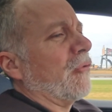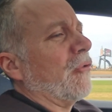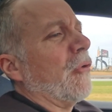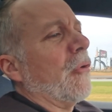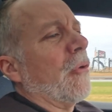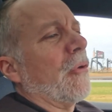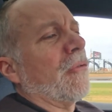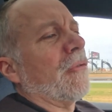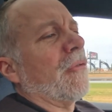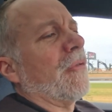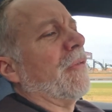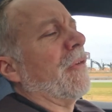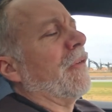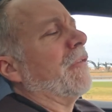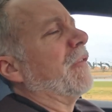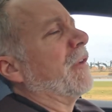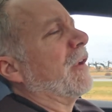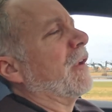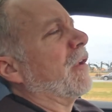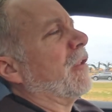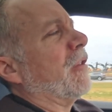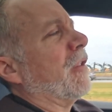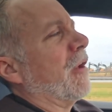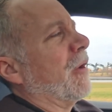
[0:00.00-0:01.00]
250
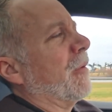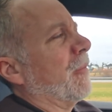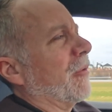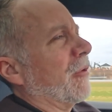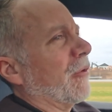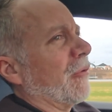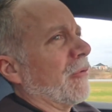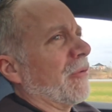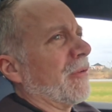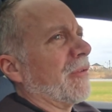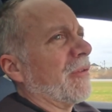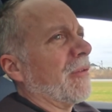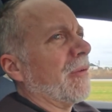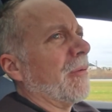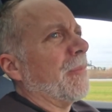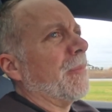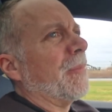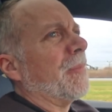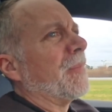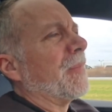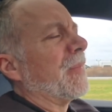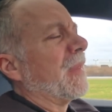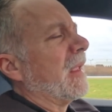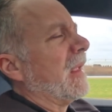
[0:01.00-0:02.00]
kilometers.
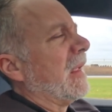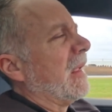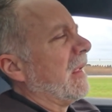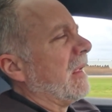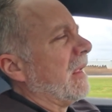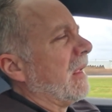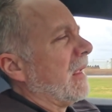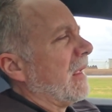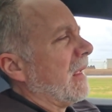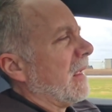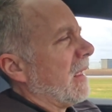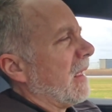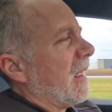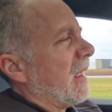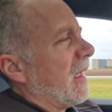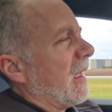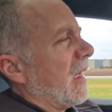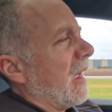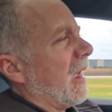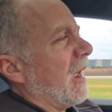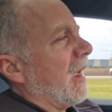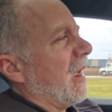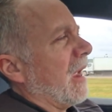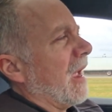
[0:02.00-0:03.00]

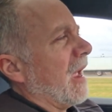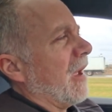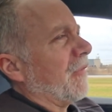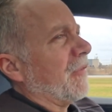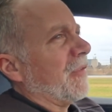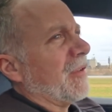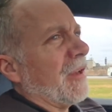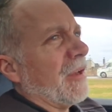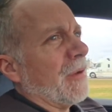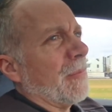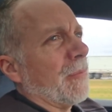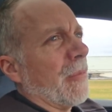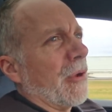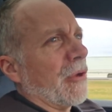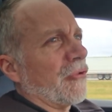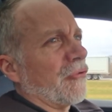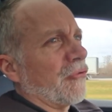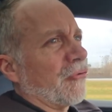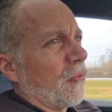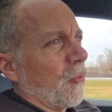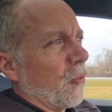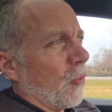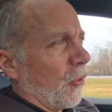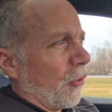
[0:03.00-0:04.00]
I have seen
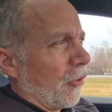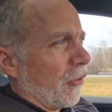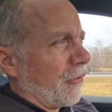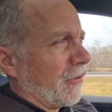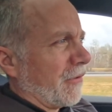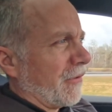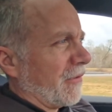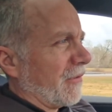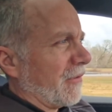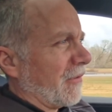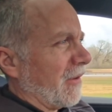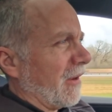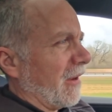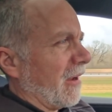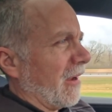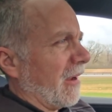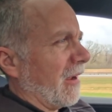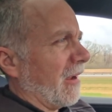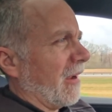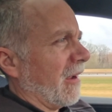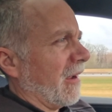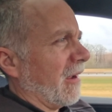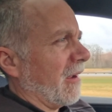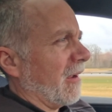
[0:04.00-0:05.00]
much worse.
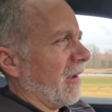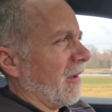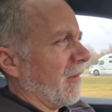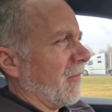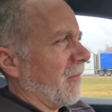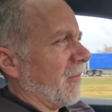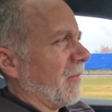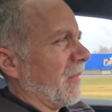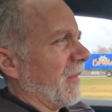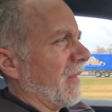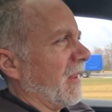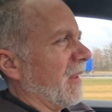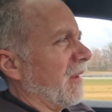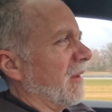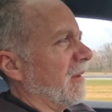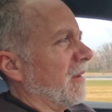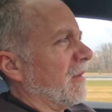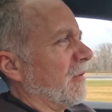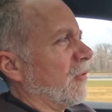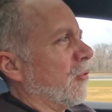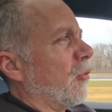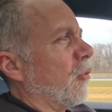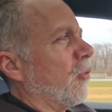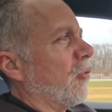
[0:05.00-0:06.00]

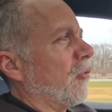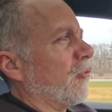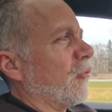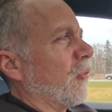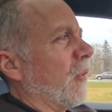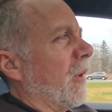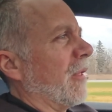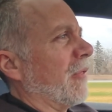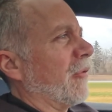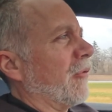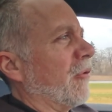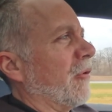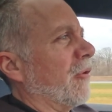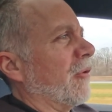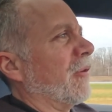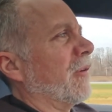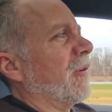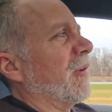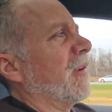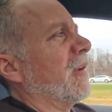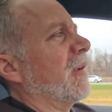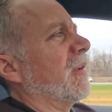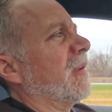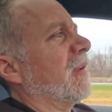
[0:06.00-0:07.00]
In cold weather,